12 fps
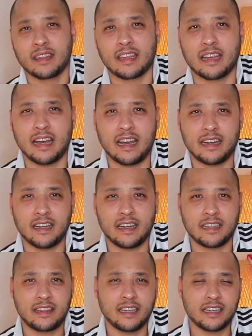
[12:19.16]
And
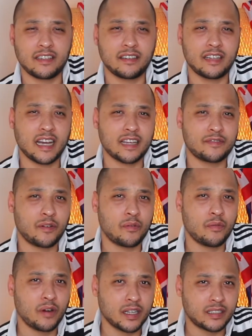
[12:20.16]
thank you guys for
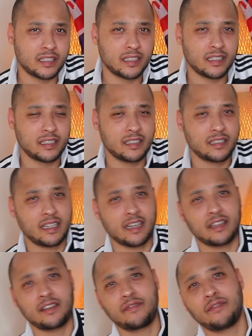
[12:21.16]
watching.
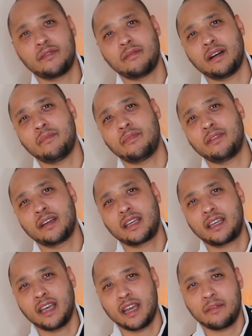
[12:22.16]
Thank you for my boy
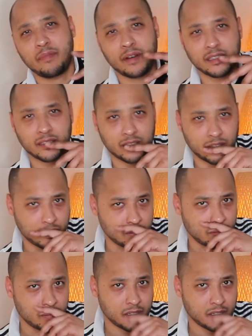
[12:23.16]
K passing through.